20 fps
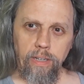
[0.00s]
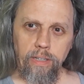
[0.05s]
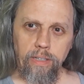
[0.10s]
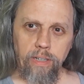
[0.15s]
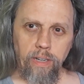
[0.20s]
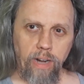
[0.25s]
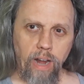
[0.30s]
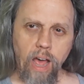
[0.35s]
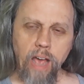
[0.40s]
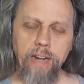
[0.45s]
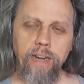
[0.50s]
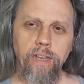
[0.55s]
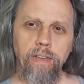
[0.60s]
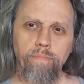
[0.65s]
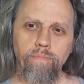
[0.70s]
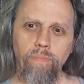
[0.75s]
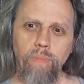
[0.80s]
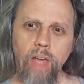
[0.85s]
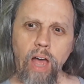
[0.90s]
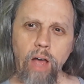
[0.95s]
Tonight,
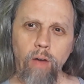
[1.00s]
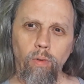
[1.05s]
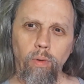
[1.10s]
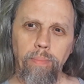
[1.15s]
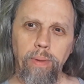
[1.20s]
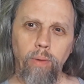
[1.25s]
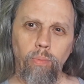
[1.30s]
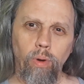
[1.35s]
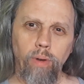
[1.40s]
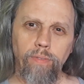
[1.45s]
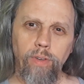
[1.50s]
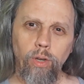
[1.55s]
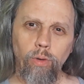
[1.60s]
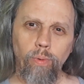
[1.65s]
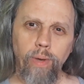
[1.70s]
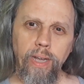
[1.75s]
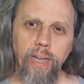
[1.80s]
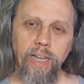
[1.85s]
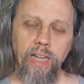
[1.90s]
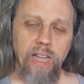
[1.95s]
I will be
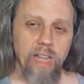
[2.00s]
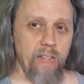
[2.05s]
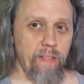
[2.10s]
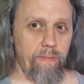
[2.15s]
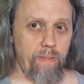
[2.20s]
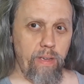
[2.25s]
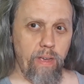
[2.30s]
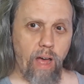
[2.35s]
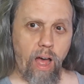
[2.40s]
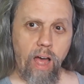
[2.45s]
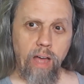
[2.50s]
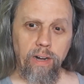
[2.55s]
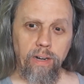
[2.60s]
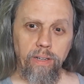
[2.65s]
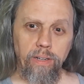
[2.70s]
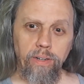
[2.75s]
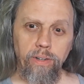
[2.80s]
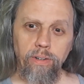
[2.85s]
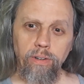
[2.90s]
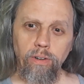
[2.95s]
reviewing The
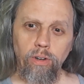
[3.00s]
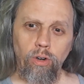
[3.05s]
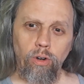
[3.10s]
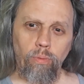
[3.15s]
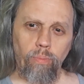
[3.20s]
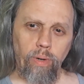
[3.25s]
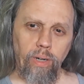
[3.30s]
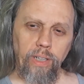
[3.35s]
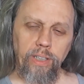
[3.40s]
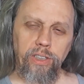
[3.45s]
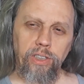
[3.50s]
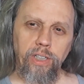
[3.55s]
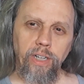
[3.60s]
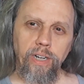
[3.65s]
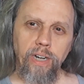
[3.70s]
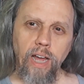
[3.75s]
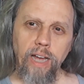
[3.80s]
Island, released in